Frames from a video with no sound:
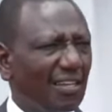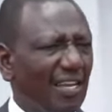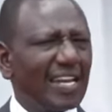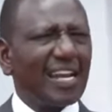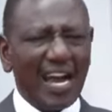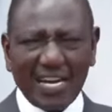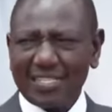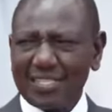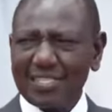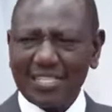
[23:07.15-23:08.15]

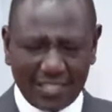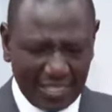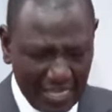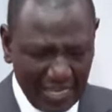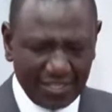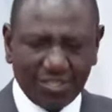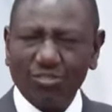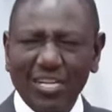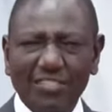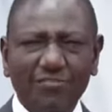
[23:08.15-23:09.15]
enhance the skills
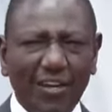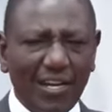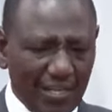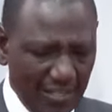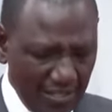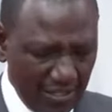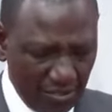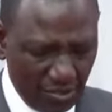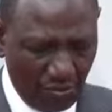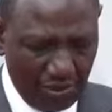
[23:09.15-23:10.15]
transfer
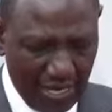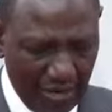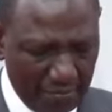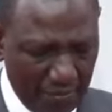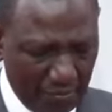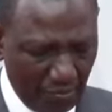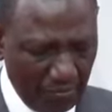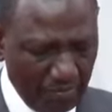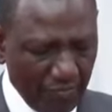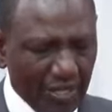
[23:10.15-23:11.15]
to our young people
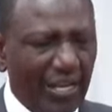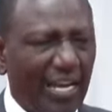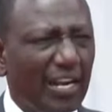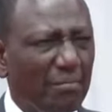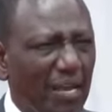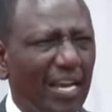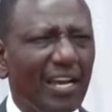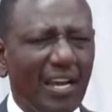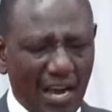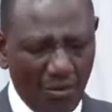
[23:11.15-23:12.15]
and
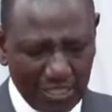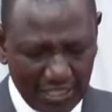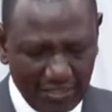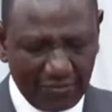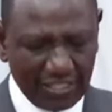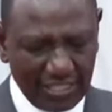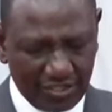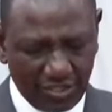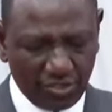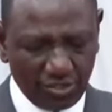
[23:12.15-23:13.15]
make our TVET
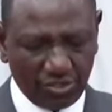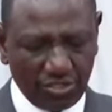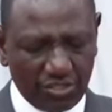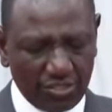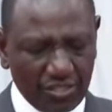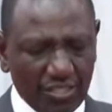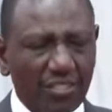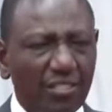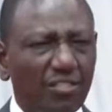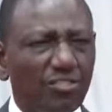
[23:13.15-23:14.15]
institutions
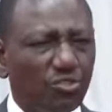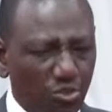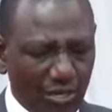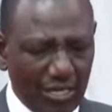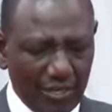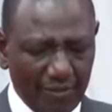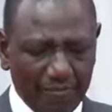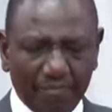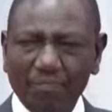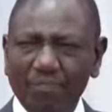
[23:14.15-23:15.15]
truly
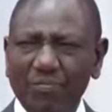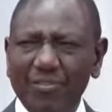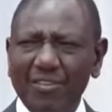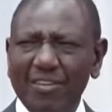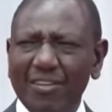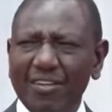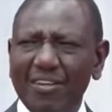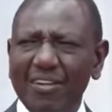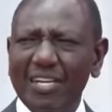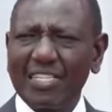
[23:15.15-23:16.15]

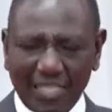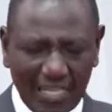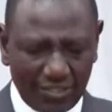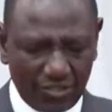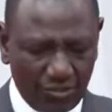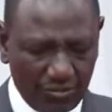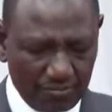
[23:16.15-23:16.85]
international.